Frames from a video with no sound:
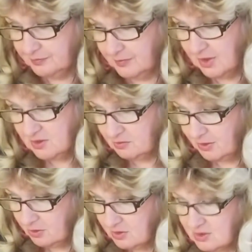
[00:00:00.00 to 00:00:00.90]
this
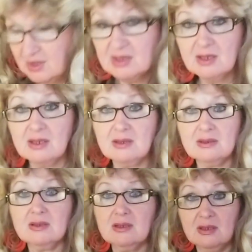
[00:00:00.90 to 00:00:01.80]
one looks like
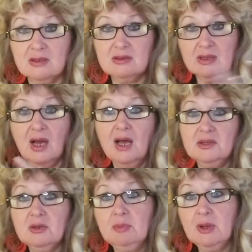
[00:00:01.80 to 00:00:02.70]
the
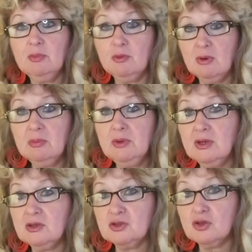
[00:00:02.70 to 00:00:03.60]
other people will
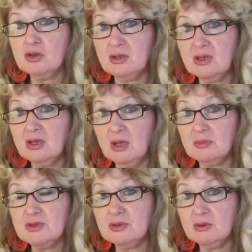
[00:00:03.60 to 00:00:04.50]
be joining
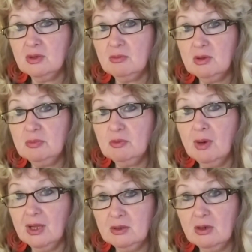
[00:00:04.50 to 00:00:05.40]
him. So he will be
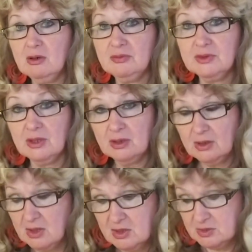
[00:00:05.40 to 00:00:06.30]
one of the
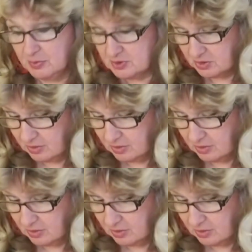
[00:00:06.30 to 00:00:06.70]
special